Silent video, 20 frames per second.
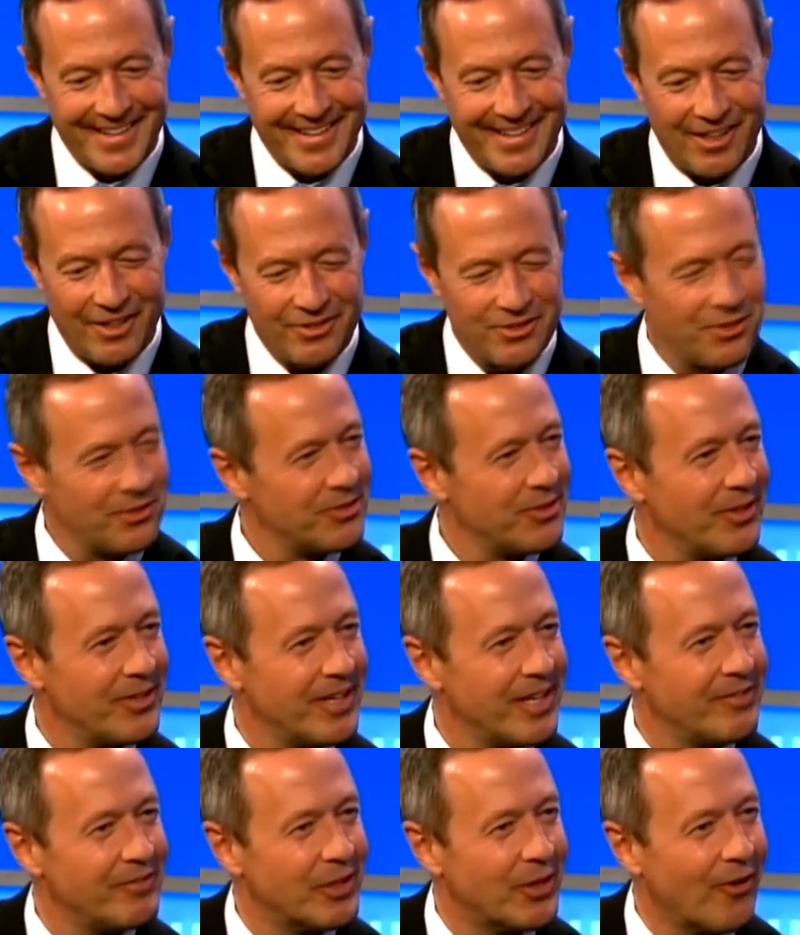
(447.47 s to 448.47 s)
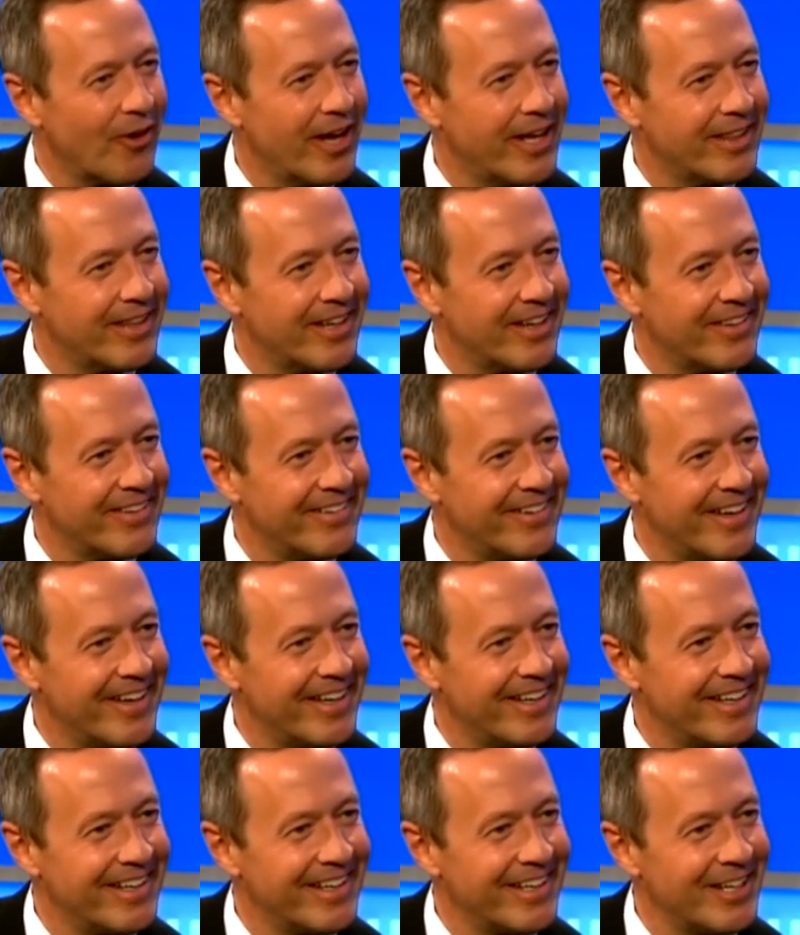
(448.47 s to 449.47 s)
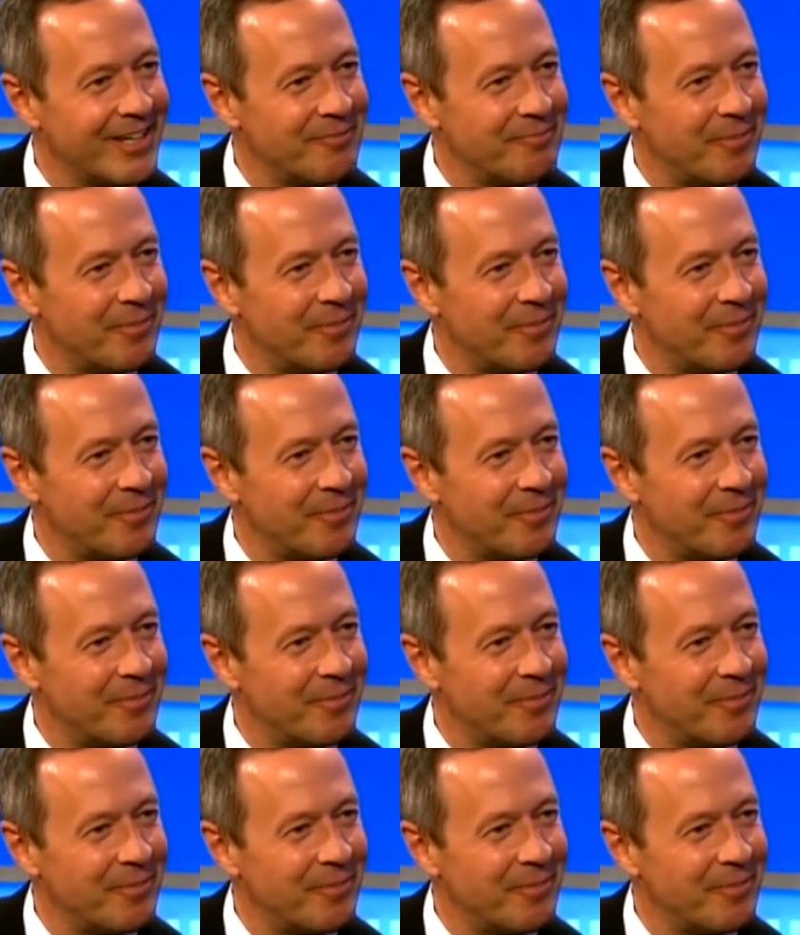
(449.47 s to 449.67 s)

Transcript: Also saw David Gray the other night. Did you? In